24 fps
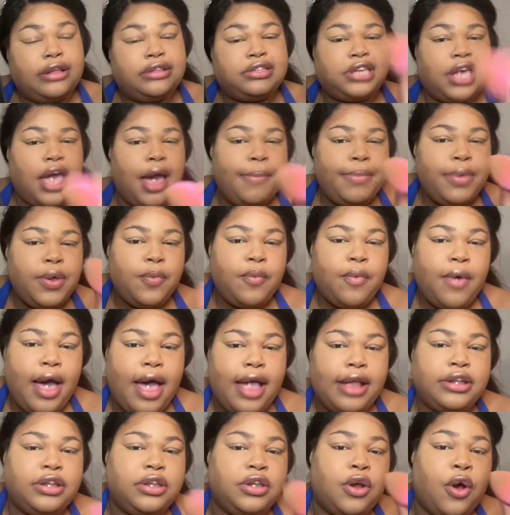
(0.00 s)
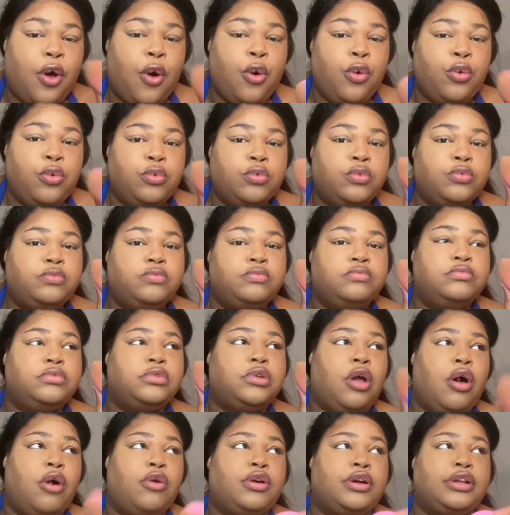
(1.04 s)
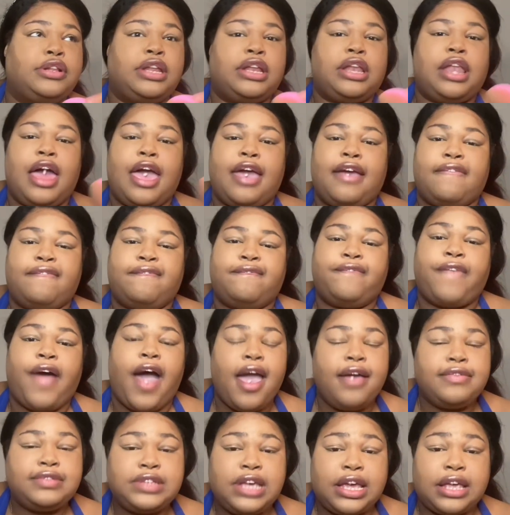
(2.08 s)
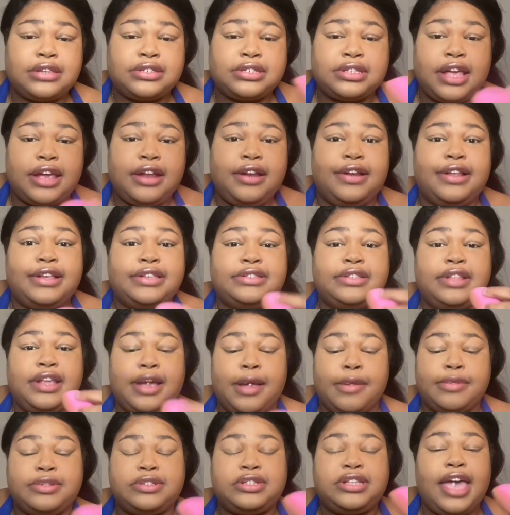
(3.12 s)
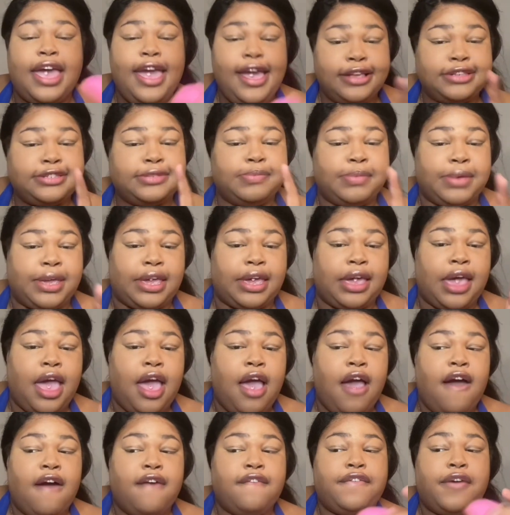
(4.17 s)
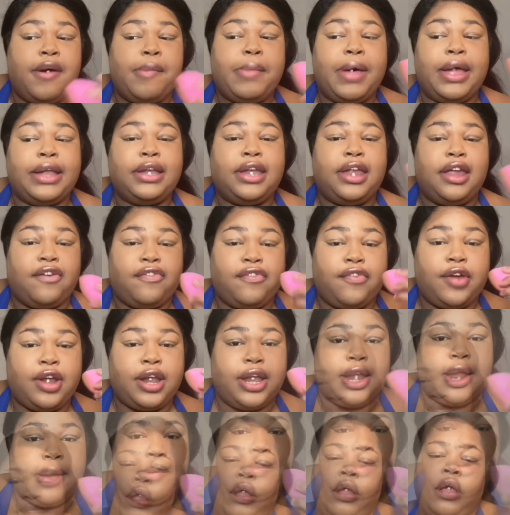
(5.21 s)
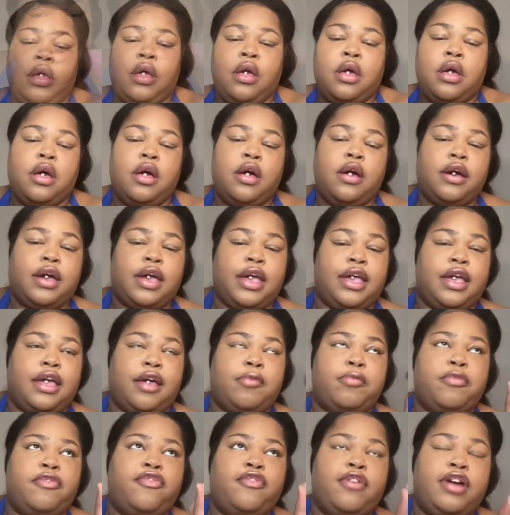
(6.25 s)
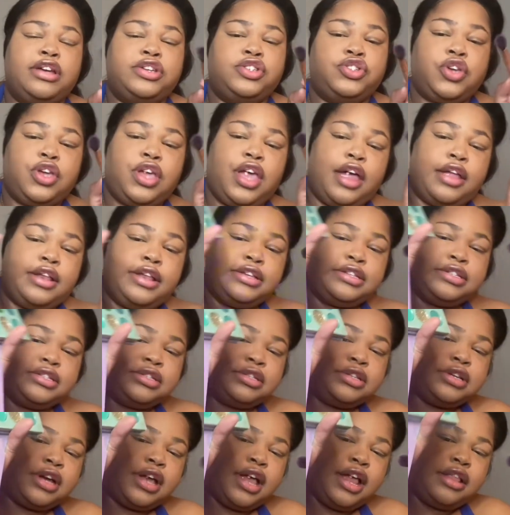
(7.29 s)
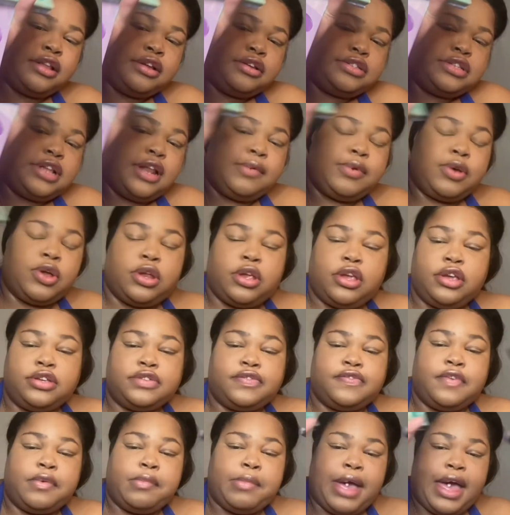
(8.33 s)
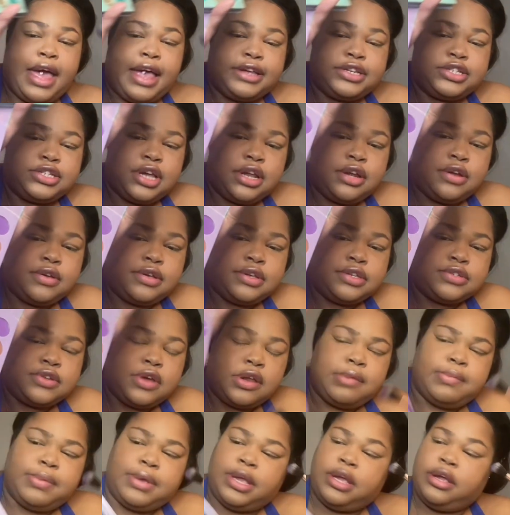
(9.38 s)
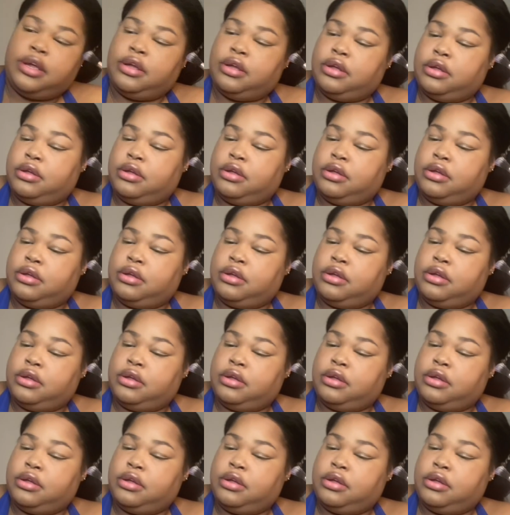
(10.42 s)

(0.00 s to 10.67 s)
Tell me why no longer than like 5 seconds later this nigga texts me from a different number. Okay, y'all, before I show y'all, this is the colors that I'm gonna use for my eyeshadow. It's gonna be,